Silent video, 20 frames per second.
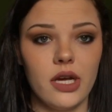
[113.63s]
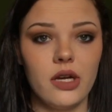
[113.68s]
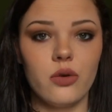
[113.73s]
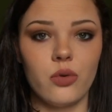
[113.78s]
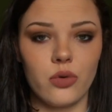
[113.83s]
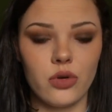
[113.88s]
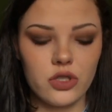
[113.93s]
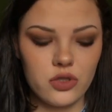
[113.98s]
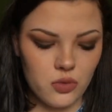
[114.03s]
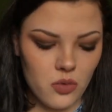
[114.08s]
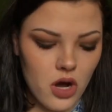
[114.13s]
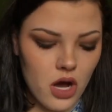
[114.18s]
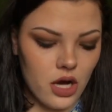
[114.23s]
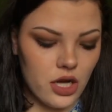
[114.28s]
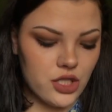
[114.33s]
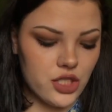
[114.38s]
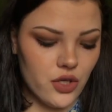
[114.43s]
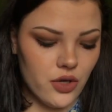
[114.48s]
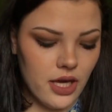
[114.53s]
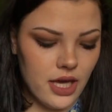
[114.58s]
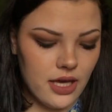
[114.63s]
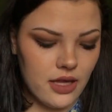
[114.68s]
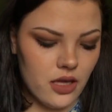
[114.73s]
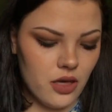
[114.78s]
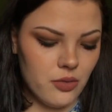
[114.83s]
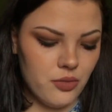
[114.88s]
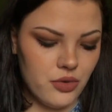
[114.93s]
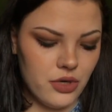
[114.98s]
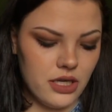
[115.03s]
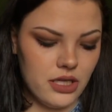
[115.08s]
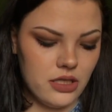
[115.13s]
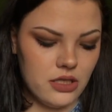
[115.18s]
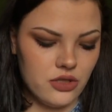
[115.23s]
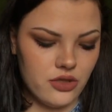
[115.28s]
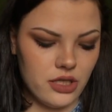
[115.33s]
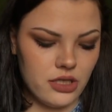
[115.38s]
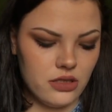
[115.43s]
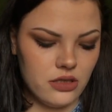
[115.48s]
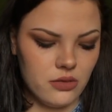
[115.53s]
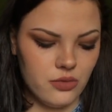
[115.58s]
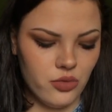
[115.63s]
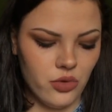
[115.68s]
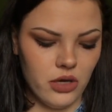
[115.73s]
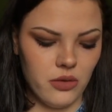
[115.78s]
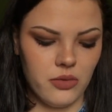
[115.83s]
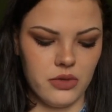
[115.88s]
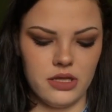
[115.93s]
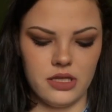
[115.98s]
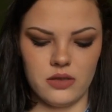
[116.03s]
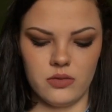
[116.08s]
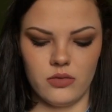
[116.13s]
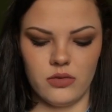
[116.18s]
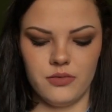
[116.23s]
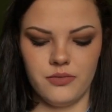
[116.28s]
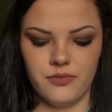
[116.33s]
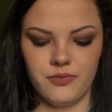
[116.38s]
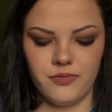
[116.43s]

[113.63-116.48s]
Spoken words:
Orange Wash. Okay, they're pretty straight to the point with this one.